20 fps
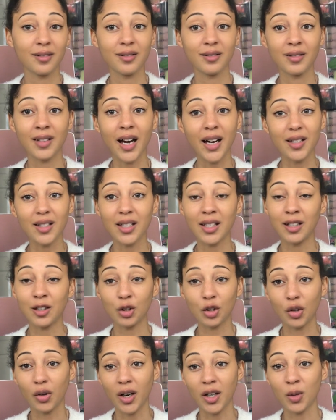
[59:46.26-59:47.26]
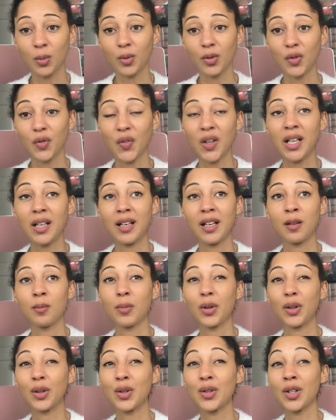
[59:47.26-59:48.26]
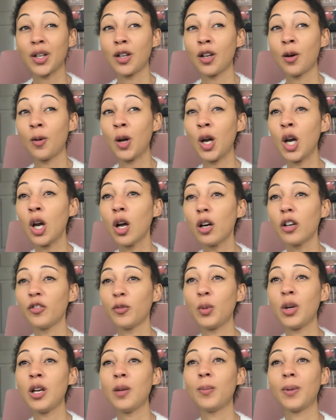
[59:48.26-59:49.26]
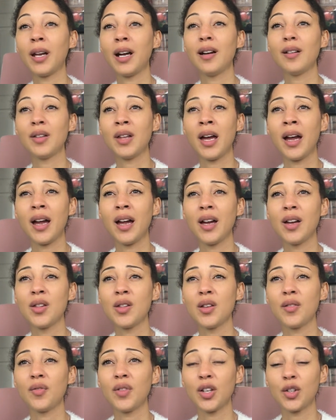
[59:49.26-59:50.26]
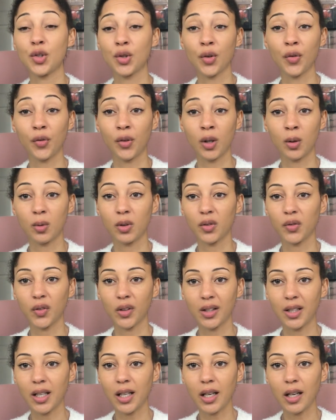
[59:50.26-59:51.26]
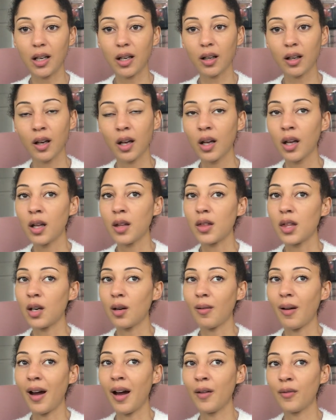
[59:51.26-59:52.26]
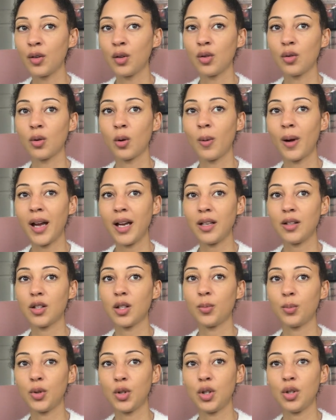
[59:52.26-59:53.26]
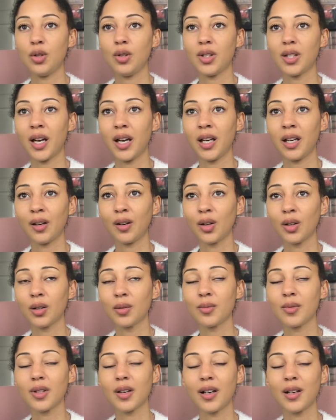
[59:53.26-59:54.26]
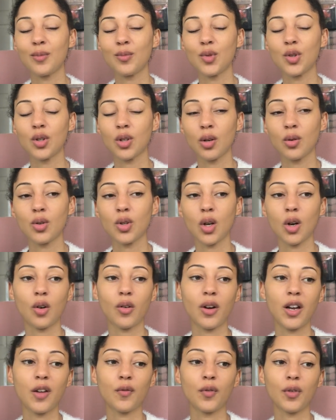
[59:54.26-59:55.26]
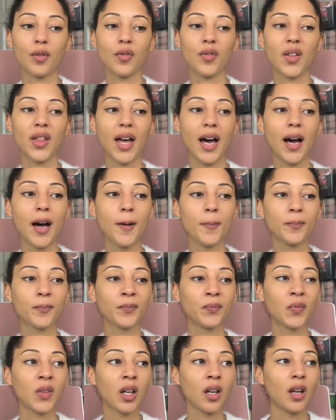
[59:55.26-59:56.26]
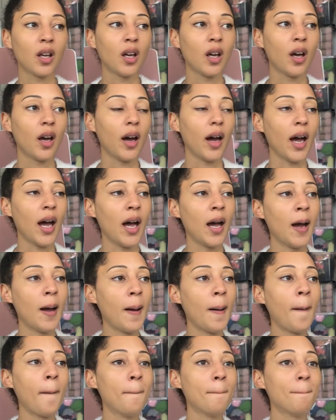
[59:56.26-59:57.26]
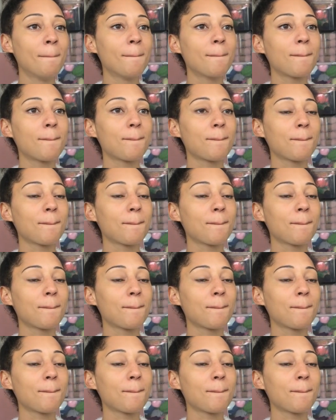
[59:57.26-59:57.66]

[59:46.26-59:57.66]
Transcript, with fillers: that's an incredible feeling, because I know a lot of people out there, if they're suffering with fatigue, they don't have another way to produce that income. So I'm so, so grateful for that. Um,